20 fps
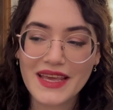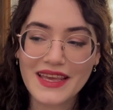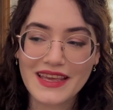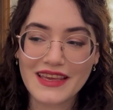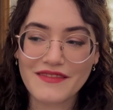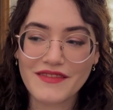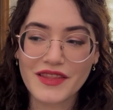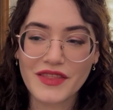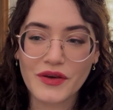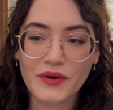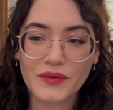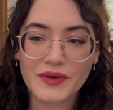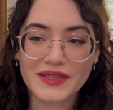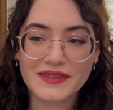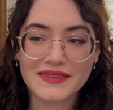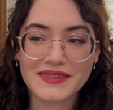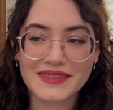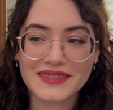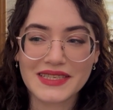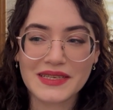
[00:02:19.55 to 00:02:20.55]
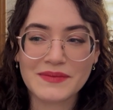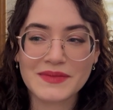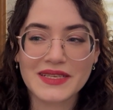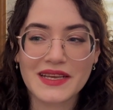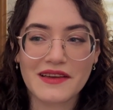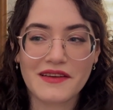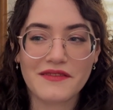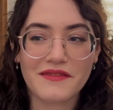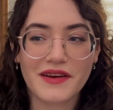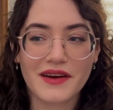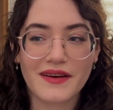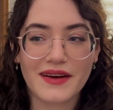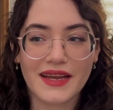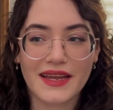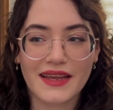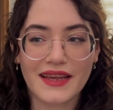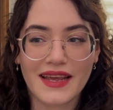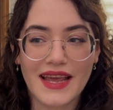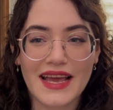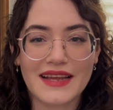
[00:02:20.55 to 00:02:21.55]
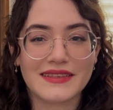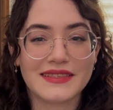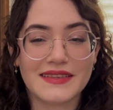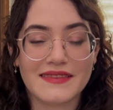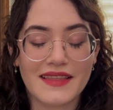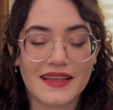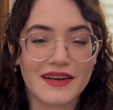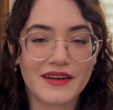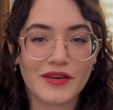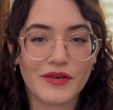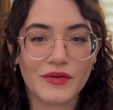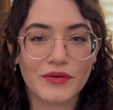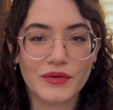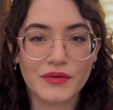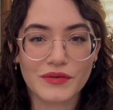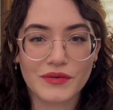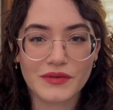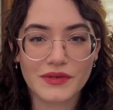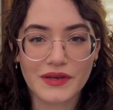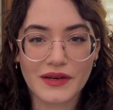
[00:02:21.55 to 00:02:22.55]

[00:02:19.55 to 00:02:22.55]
even though it seems like a very antithetical